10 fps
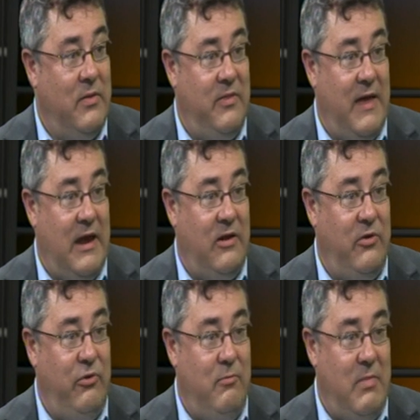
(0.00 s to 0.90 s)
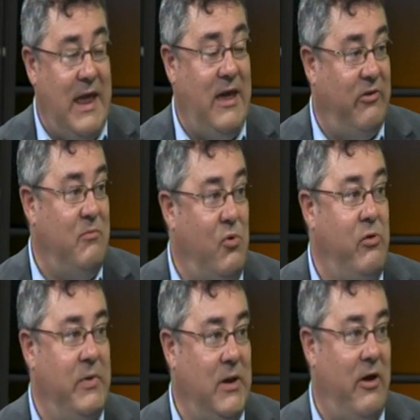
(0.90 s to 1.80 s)
then you may get a
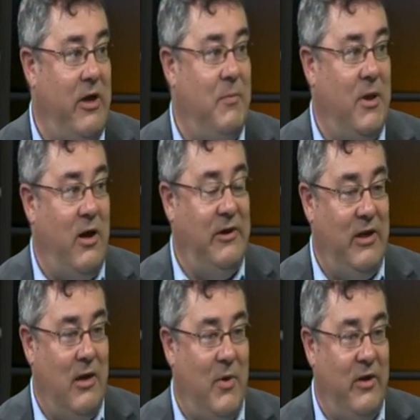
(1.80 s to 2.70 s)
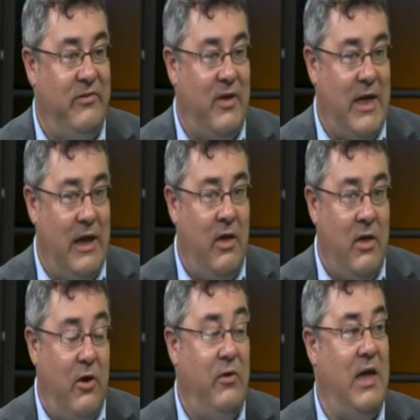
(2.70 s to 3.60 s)
more reliable idea by saying,
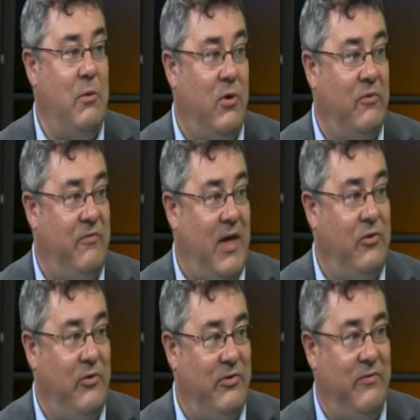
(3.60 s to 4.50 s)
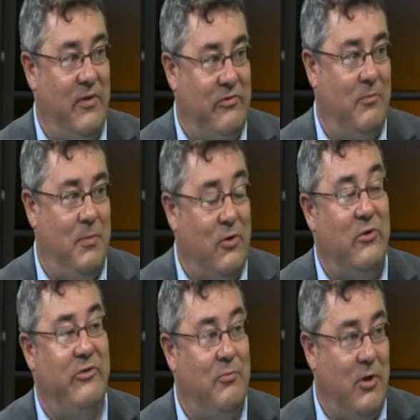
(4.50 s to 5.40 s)
okay, what values of this are
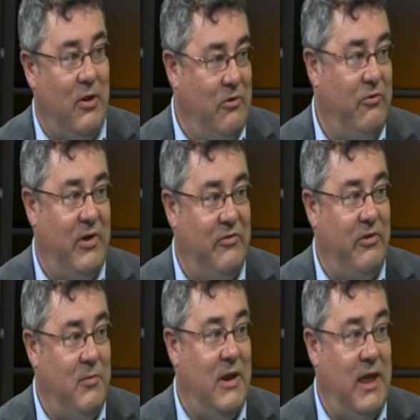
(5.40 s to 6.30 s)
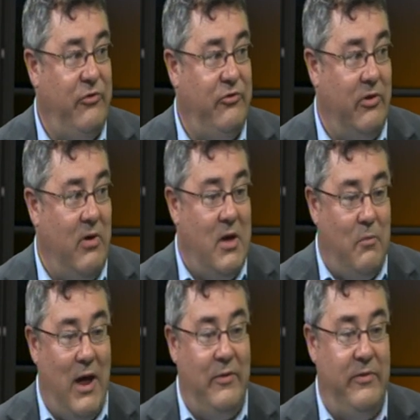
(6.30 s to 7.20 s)
plausible and doing a simulation,
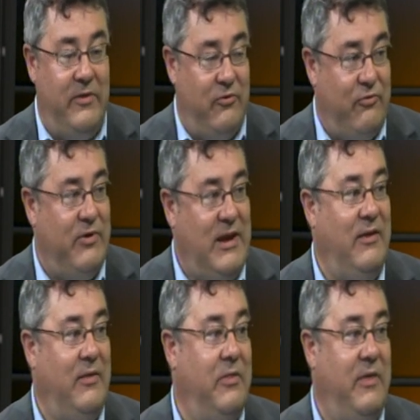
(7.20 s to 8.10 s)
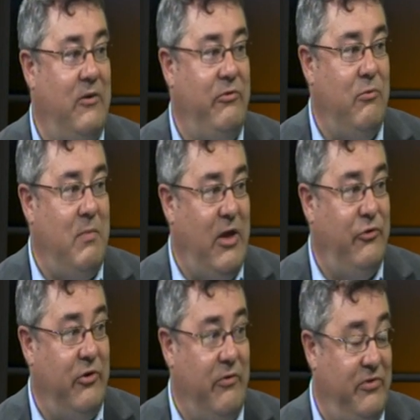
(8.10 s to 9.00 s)
rather than treating the things you
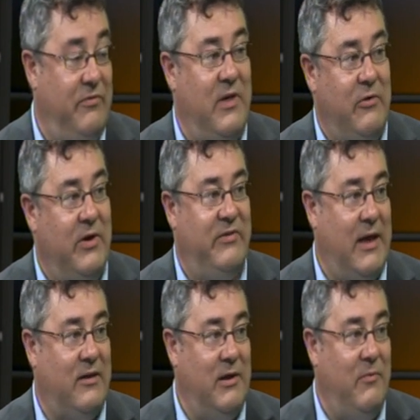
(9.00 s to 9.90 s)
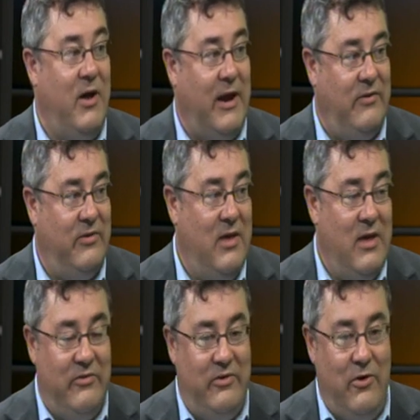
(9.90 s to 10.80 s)
measure as if they're exactly right.
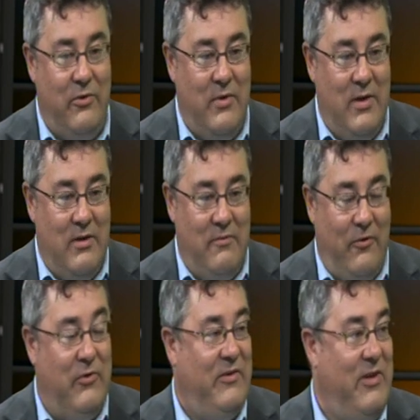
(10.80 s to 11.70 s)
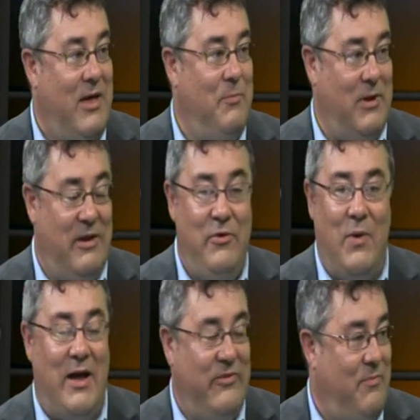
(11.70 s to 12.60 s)
So, for example, if you
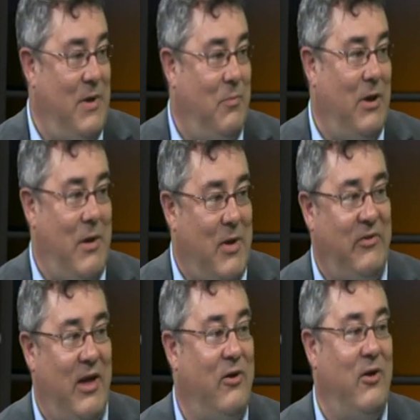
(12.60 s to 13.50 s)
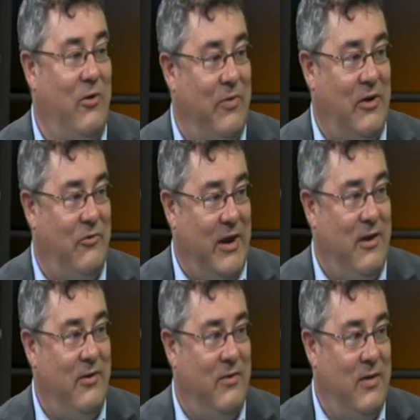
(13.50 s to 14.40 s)
ask people how much alcohol they drink,